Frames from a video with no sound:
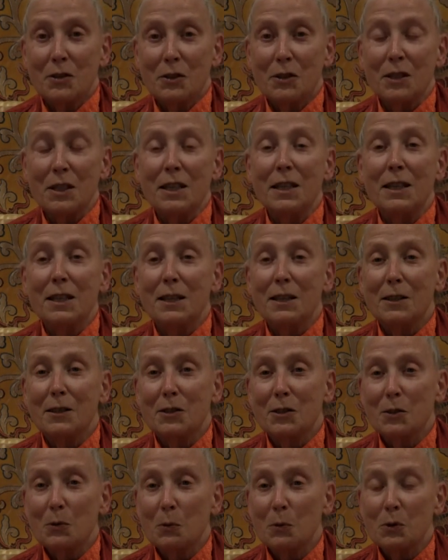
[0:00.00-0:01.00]

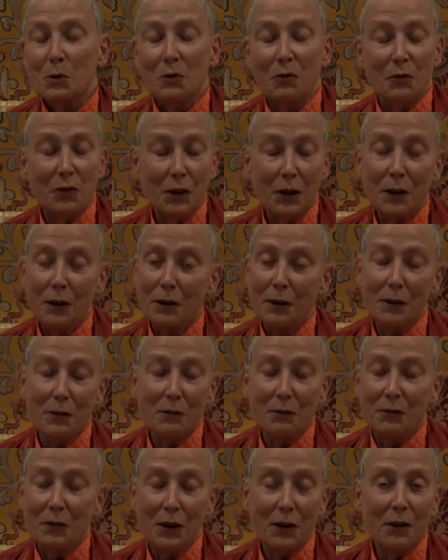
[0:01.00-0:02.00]
deeds was very,
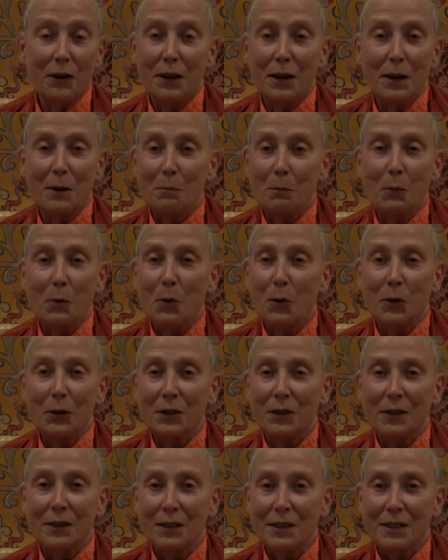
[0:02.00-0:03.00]
very
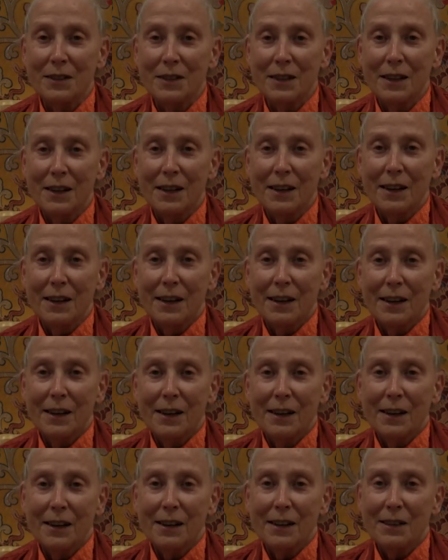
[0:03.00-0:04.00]
important
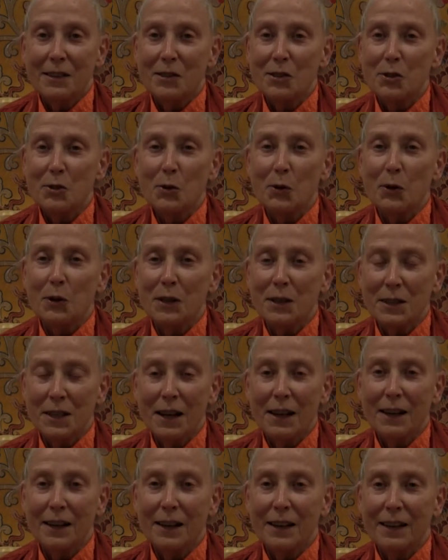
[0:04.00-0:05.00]

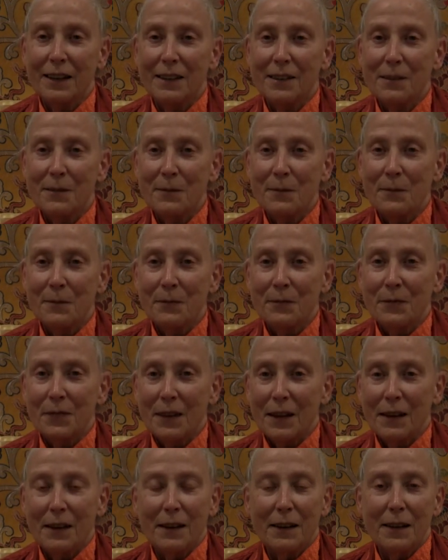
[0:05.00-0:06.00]
storytelling
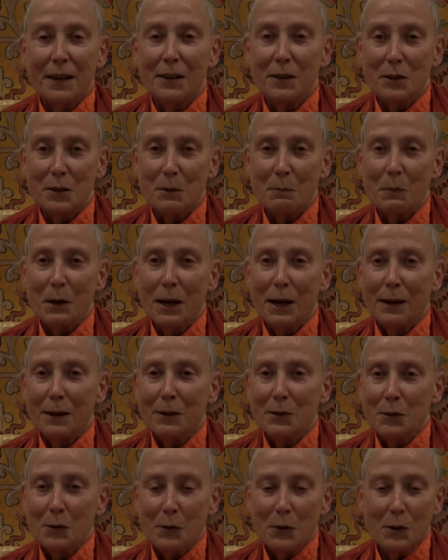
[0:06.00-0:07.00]
in Tibet.
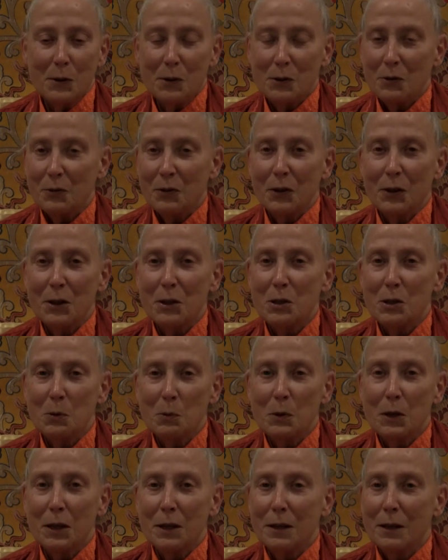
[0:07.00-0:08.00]
So this is very
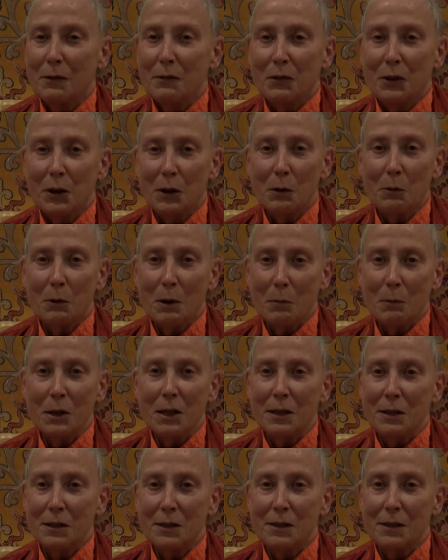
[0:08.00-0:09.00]
sweet and very
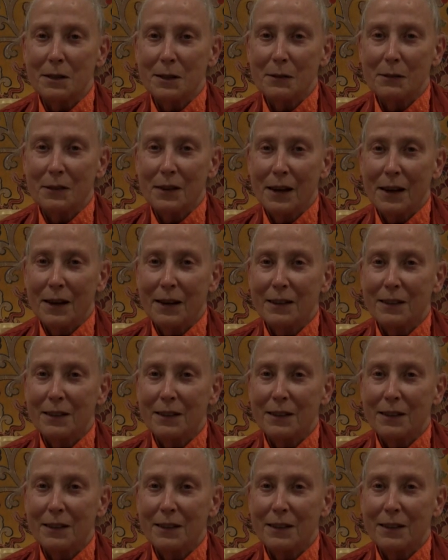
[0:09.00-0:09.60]
reminiscent of that.